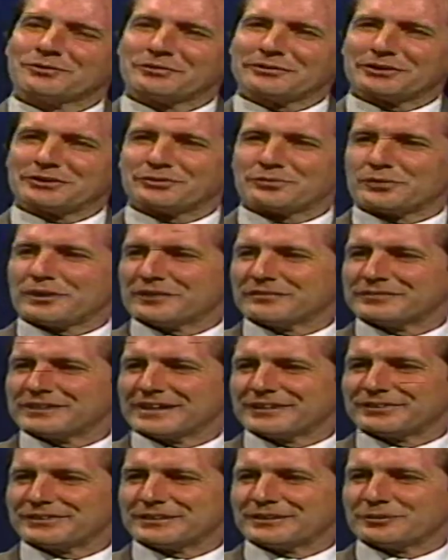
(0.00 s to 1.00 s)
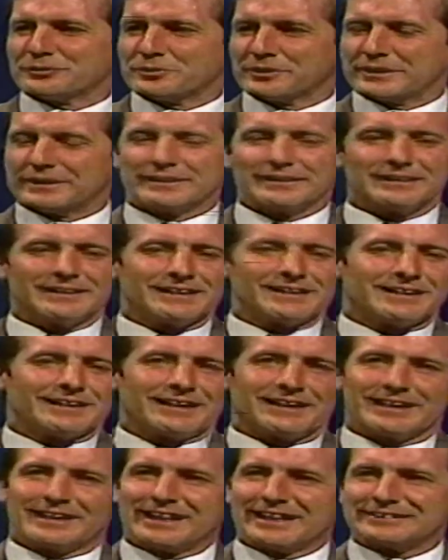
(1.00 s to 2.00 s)
with a 12-0 win,
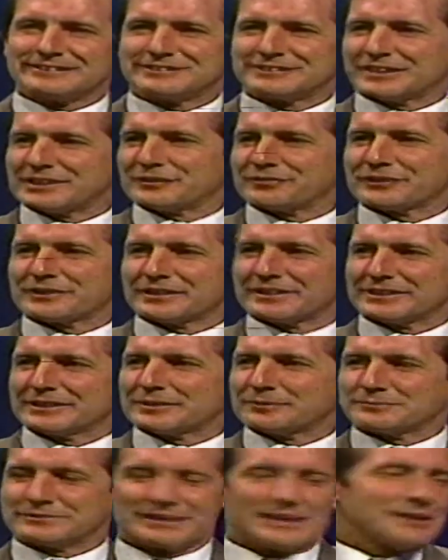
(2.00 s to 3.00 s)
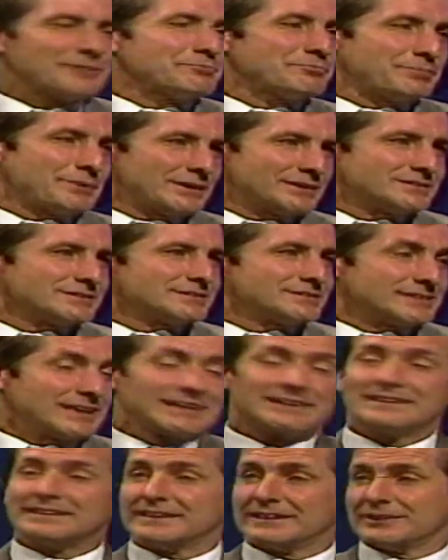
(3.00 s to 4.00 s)
and that son of a gun comes out and beats us
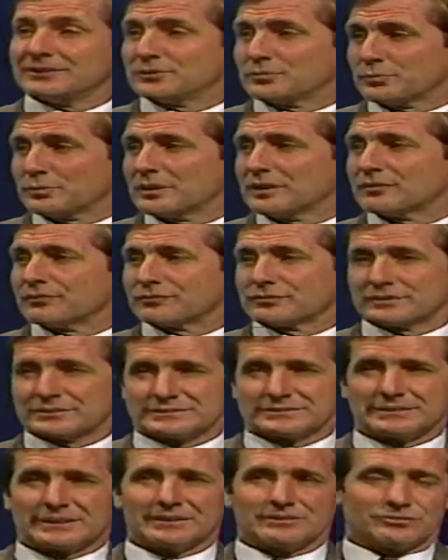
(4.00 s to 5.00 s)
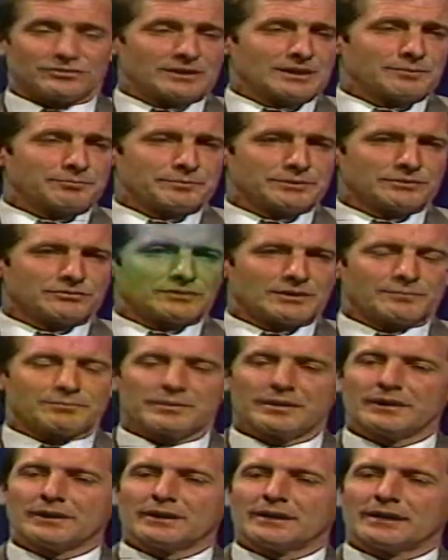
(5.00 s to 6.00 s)
18-12 for a state championship.
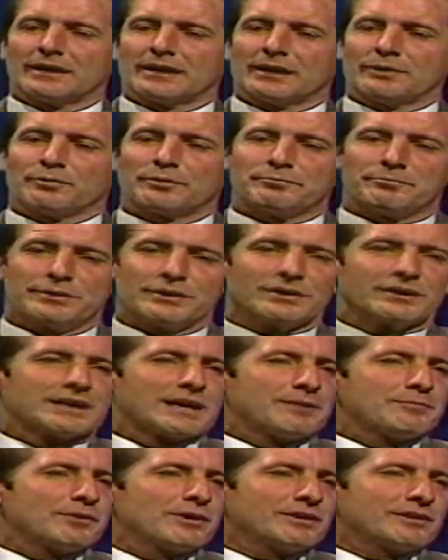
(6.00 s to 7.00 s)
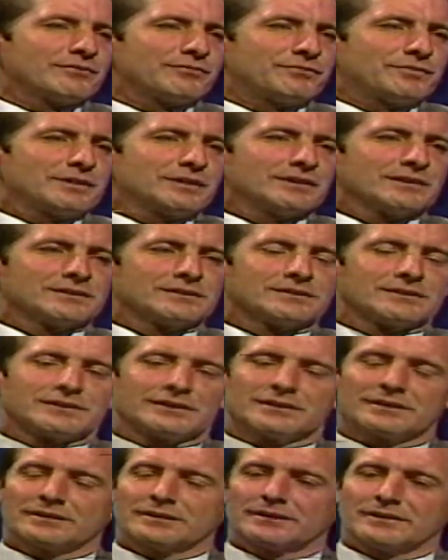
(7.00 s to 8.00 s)
And when Bill came on the field
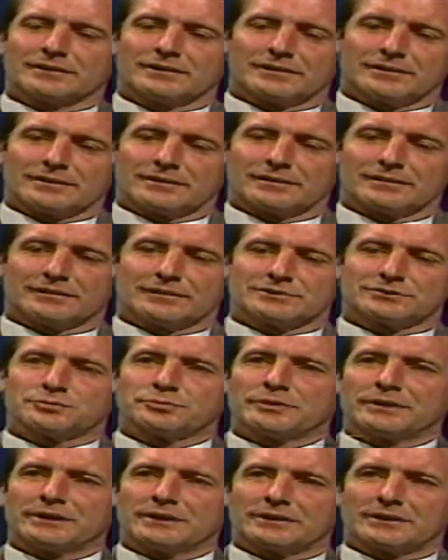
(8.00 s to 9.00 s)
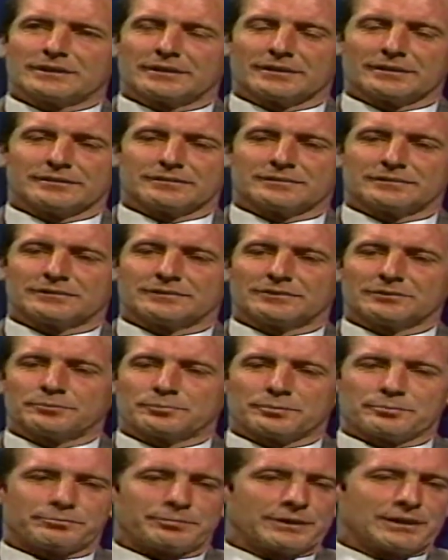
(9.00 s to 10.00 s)
this week to
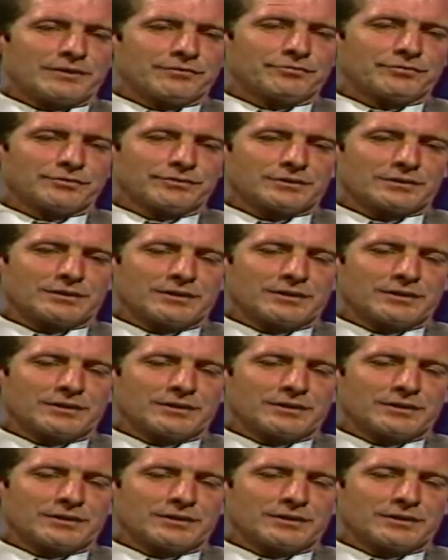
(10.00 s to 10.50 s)
prepare for the